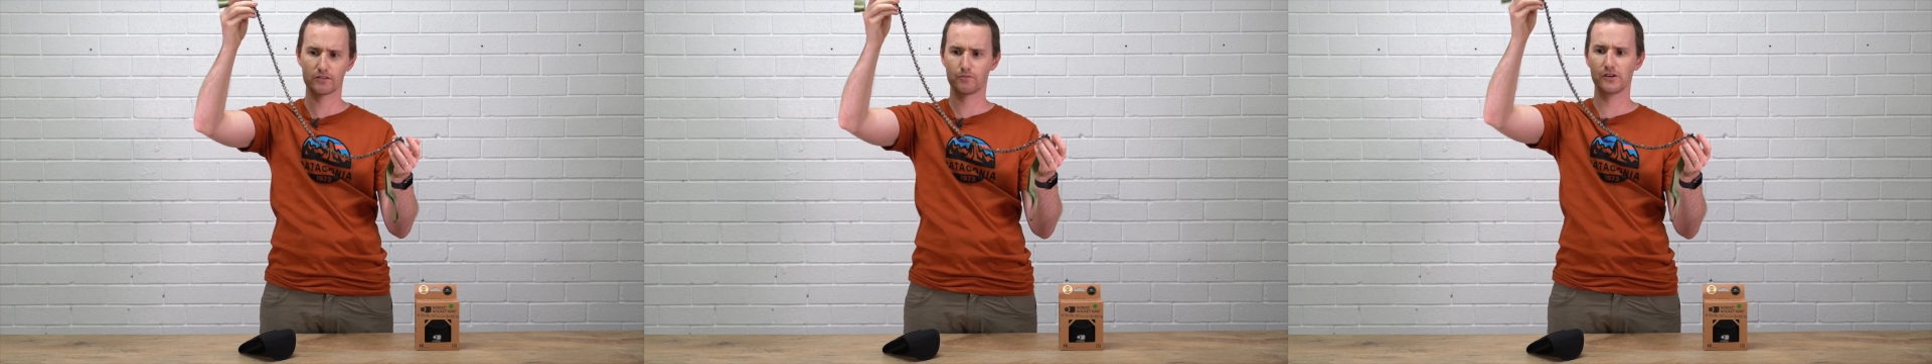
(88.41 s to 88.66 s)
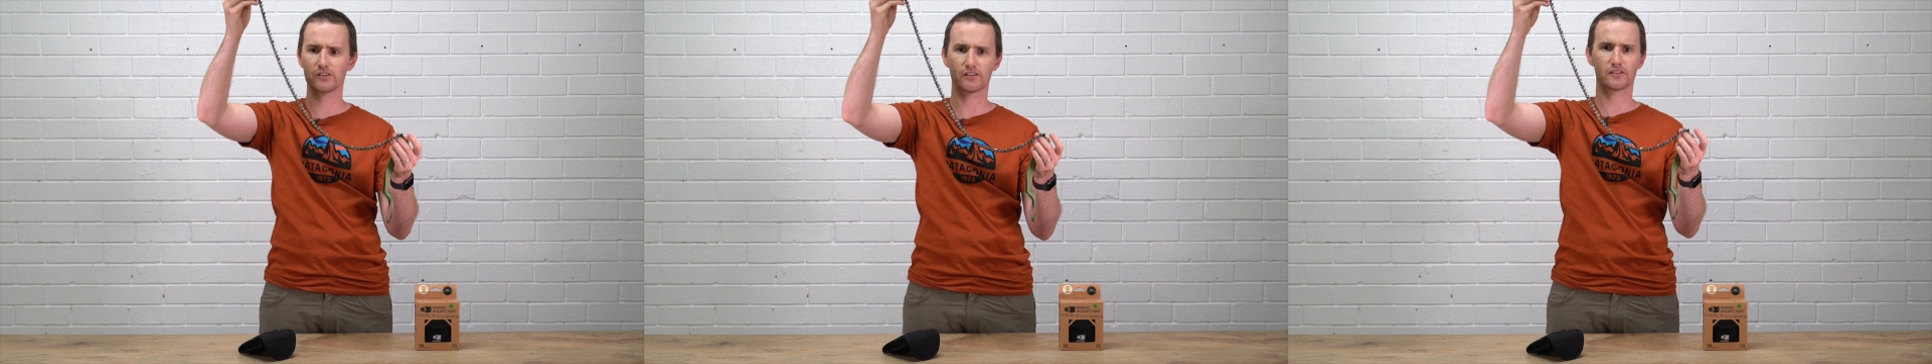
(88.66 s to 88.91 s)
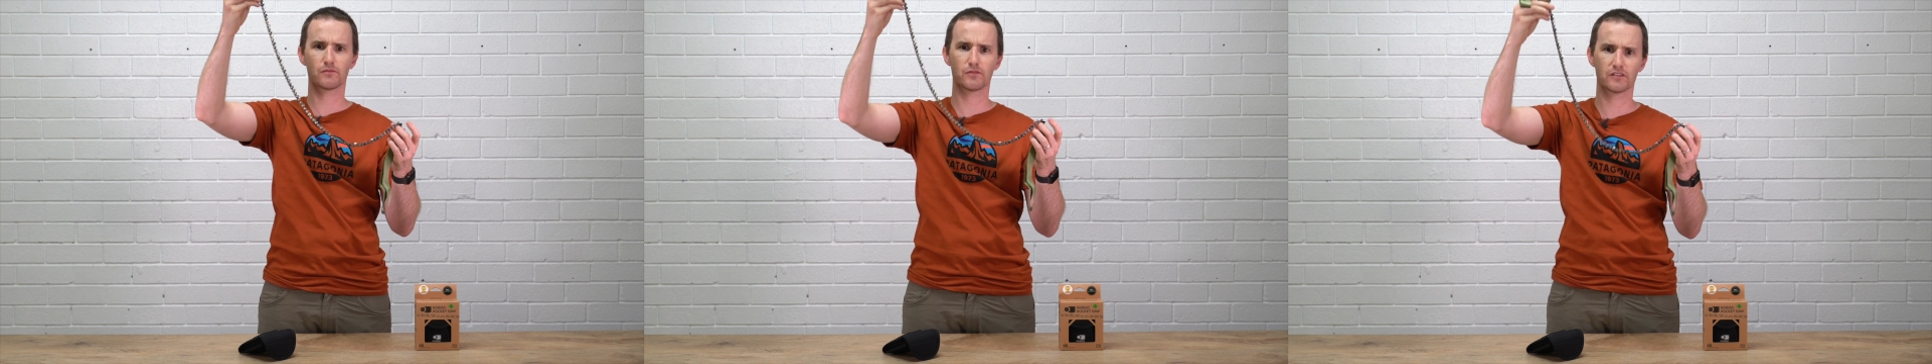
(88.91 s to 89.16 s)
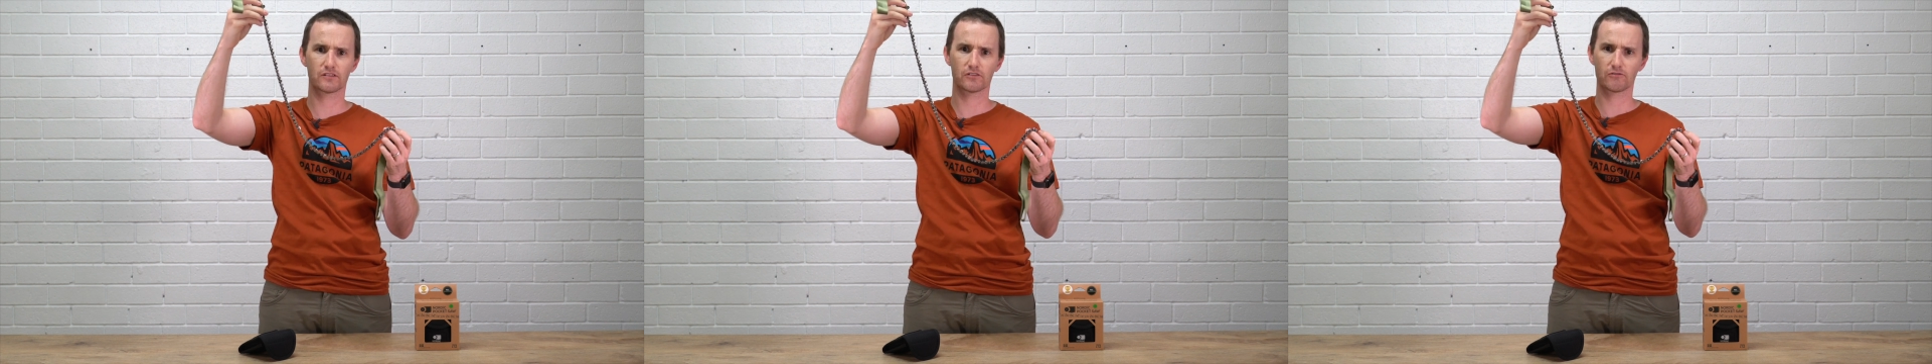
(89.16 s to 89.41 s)
especially some of
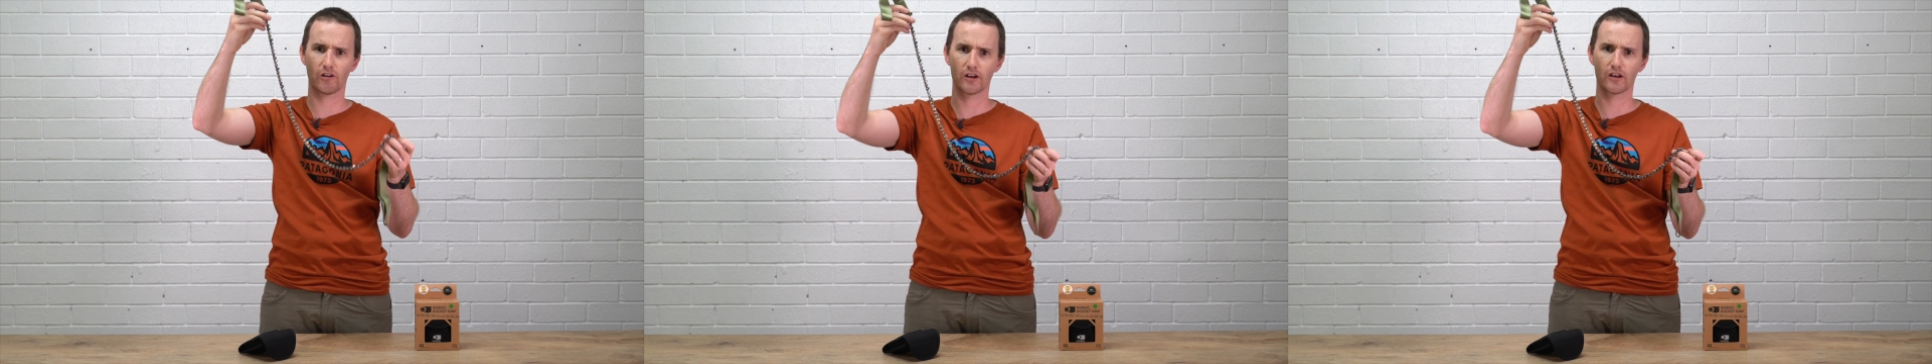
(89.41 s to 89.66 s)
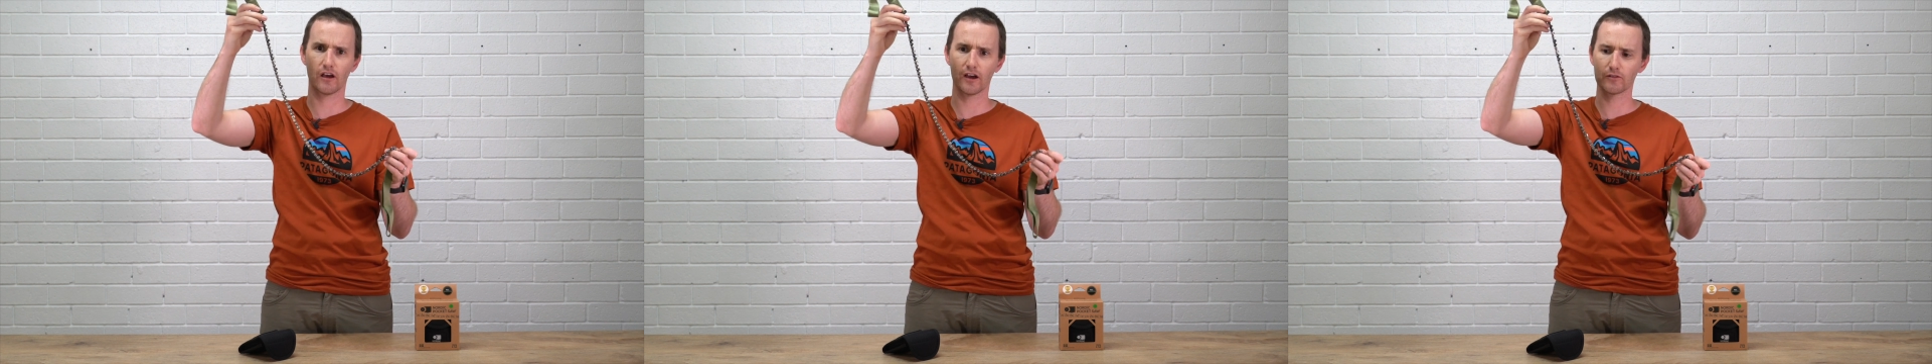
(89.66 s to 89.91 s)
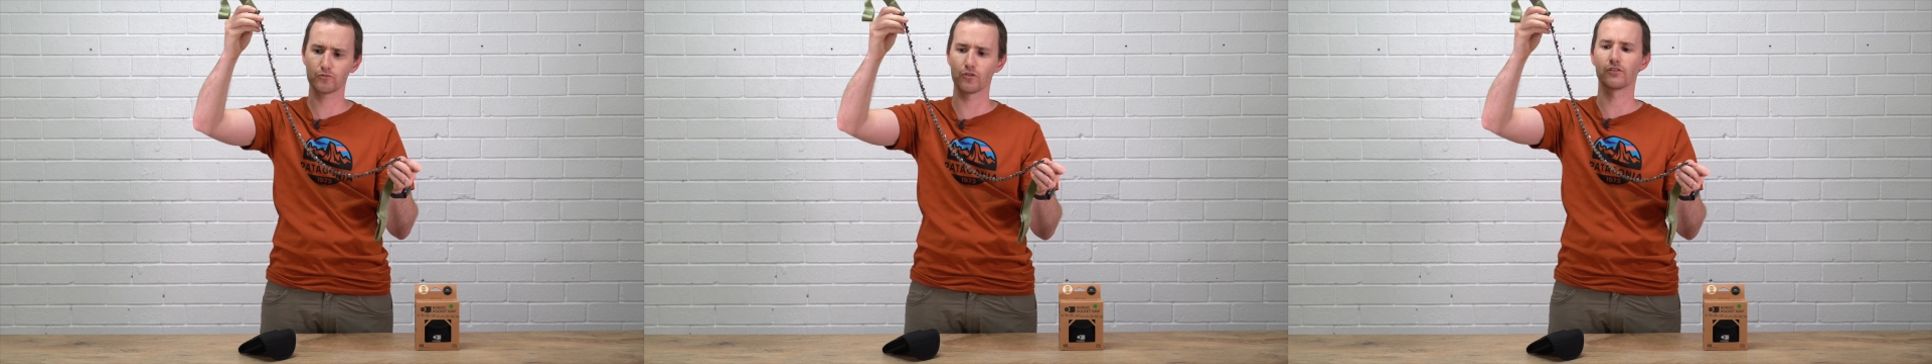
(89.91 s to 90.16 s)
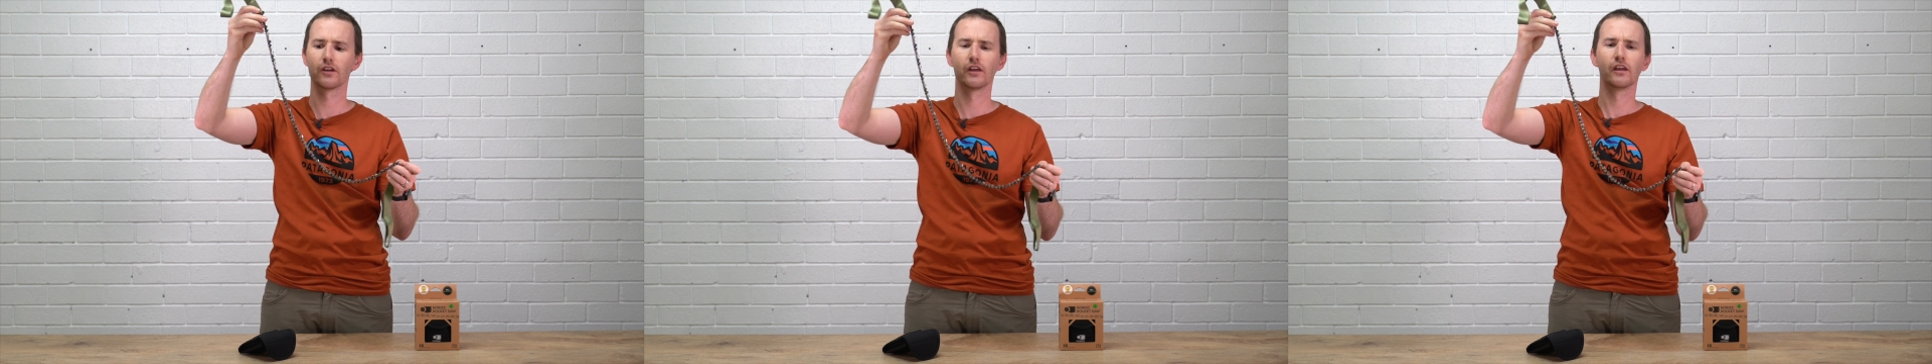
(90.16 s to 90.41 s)
this Australian hardwood,